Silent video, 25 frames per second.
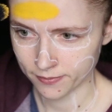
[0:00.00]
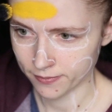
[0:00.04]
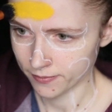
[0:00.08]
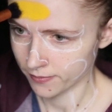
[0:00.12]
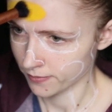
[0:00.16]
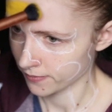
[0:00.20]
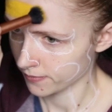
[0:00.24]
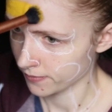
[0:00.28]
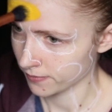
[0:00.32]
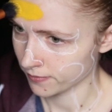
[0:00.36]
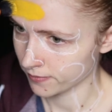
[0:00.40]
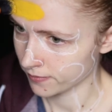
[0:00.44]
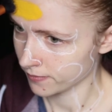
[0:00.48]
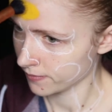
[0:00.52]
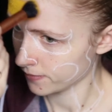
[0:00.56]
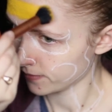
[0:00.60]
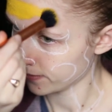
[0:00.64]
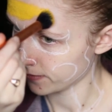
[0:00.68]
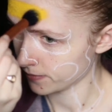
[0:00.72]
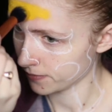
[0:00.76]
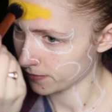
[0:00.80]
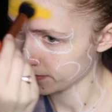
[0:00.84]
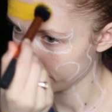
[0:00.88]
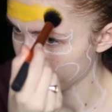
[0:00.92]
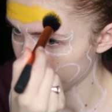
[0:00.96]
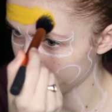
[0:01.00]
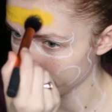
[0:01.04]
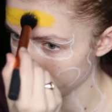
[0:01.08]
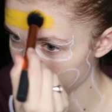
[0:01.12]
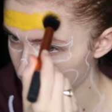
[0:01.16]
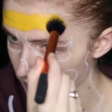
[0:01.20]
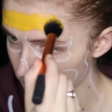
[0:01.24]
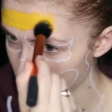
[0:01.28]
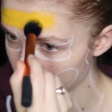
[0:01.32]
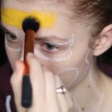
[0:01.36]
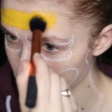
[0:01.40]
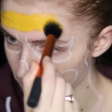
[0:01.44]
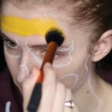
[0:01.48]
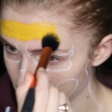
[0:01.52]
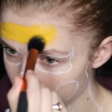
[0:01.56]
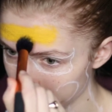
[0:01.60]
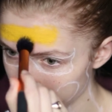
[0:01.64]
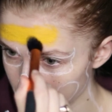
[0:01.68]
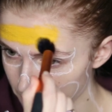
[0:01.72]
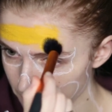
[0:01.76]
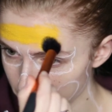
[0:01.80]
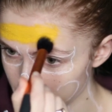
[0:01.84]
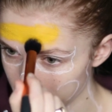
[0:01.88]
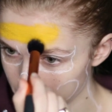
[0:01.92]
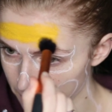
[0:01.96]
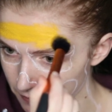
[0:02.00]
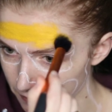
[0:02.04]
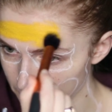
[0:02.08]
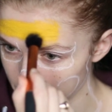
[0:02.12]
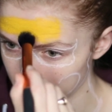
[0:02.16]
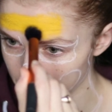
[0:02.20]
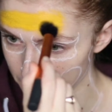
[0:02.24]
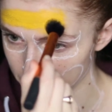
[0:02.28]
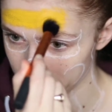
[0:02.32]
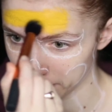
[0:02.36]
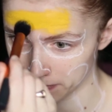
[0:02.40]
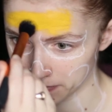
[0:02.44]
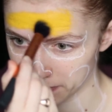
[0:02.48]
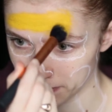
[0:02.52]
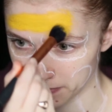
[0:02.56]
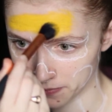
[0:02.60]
like with the flames, I'm just filling in the majority of my